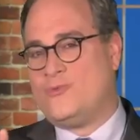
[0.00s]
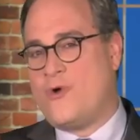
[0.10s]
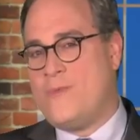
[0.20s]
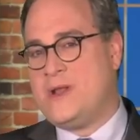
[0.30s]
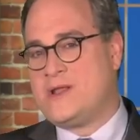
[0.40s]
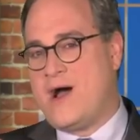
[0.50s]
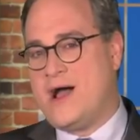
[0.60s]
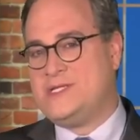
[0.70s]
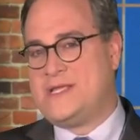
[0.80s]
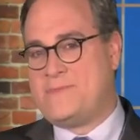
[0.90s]
Roman
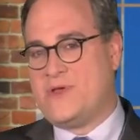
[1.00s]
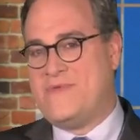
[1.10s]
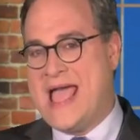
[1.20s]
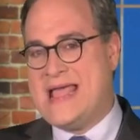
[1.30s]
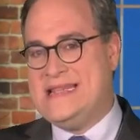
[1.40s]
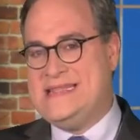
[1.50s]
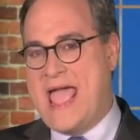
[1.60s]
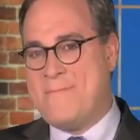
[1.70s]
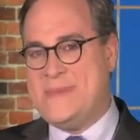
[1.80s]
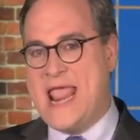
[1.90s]
concept of
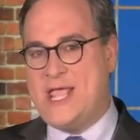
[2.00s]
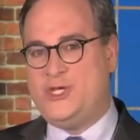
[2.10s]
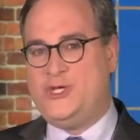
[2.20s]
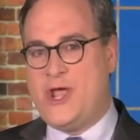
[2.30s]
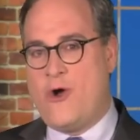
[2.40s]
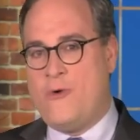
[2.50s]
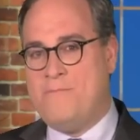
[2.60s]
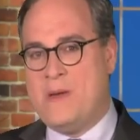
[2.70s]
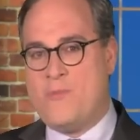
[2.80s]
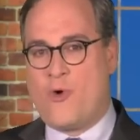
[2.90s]
damnatio
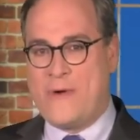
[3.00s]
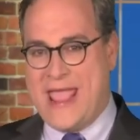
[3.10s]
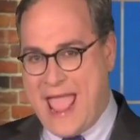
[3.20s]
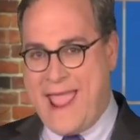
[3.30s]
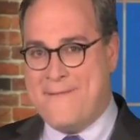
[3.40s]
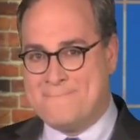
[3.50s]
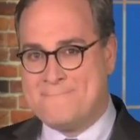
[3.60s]
memoriae,